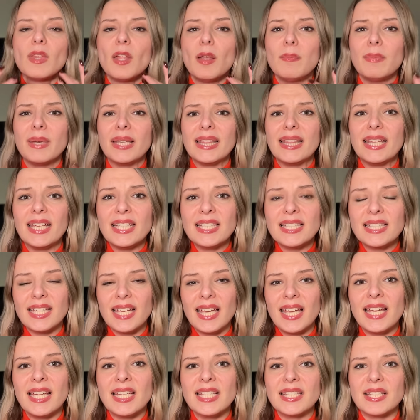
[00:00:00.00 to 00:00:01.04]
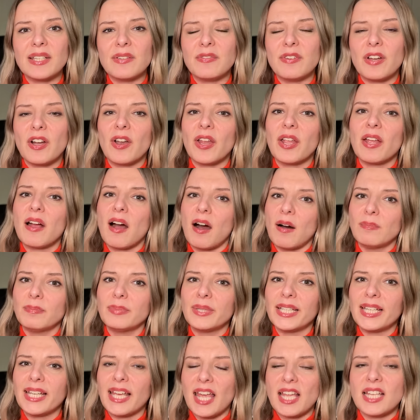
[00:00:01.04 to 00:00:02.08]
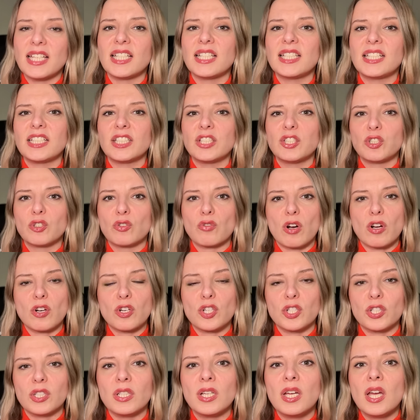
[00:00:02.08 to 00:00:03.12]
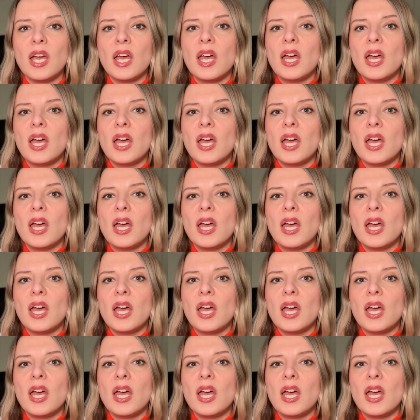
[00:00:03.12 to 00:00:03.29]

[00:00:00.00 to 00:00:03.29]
But this is a very complicated construction,